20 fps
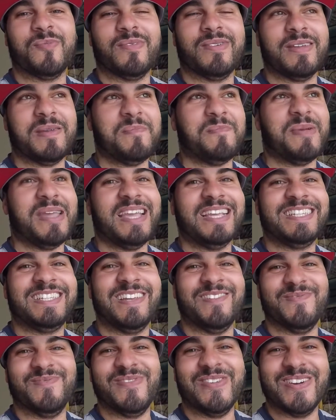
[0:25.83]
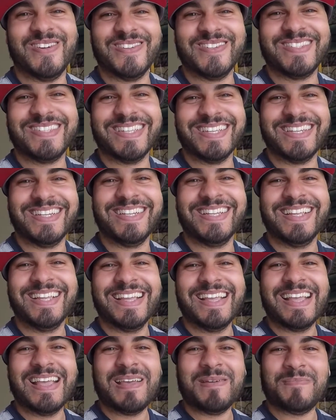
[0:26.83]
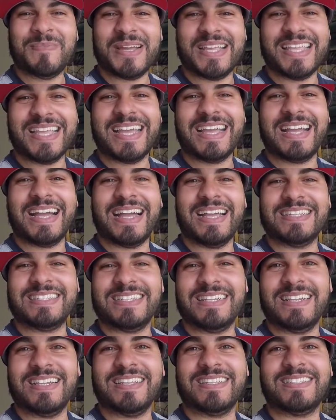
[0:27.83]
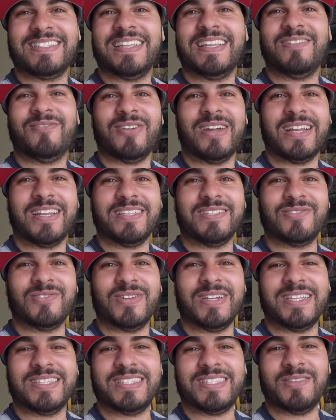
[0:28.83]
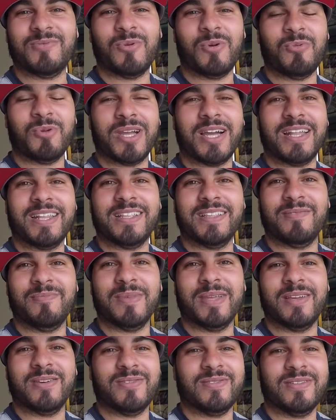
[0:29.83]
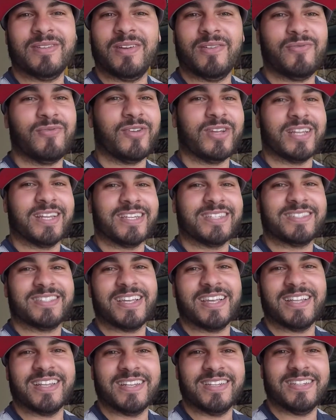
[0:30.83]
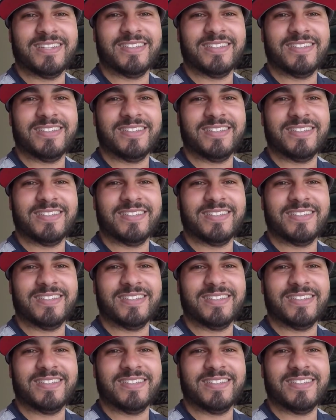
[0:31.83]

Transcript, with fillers: impatient person but yeah, guys, let's dig right into it. Let's see what we got in the mail. Freaking excited.